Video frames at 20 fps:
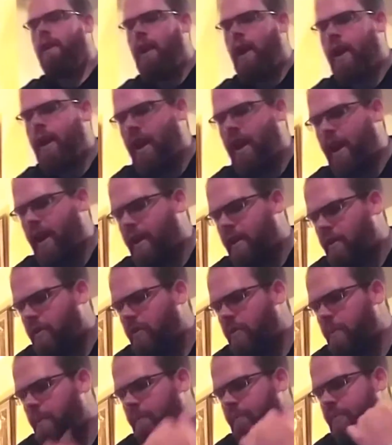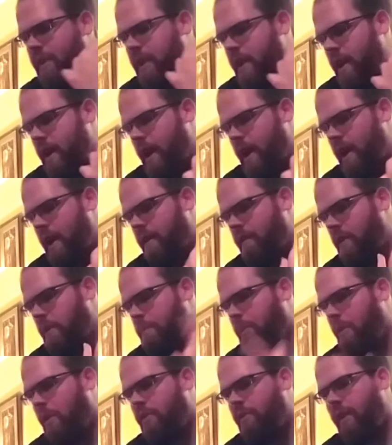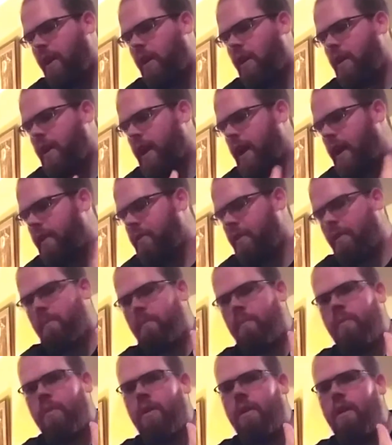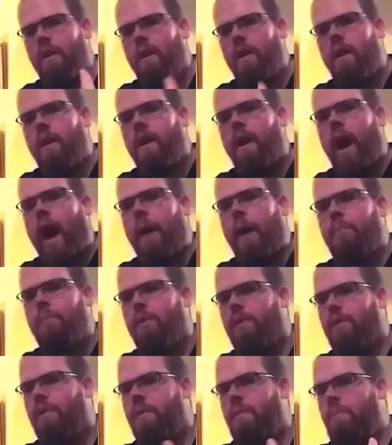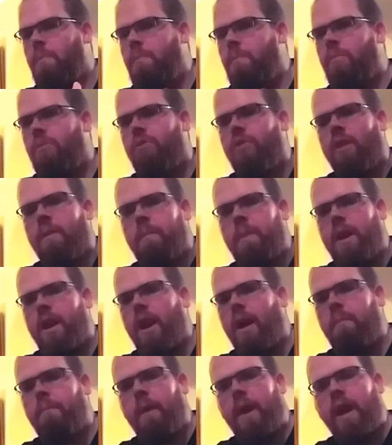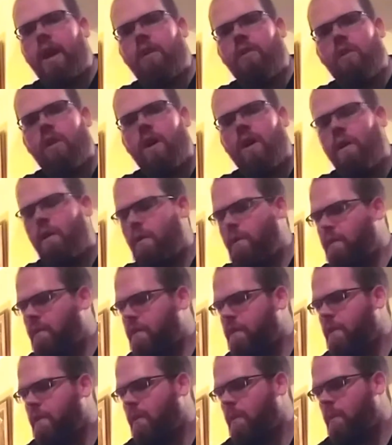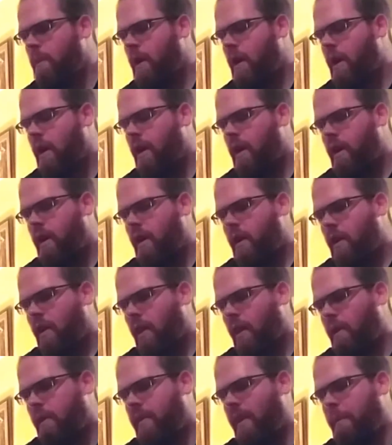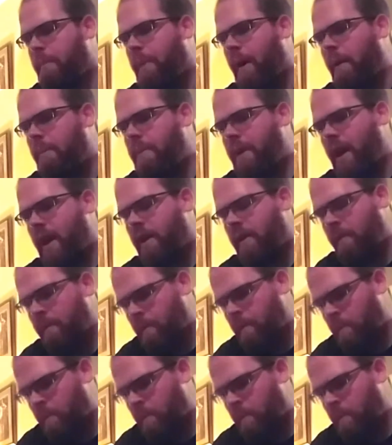Yeah, and it definitely pulls that all together. Apple, cinnamon, nutmeg, clove, along with that pumpkin.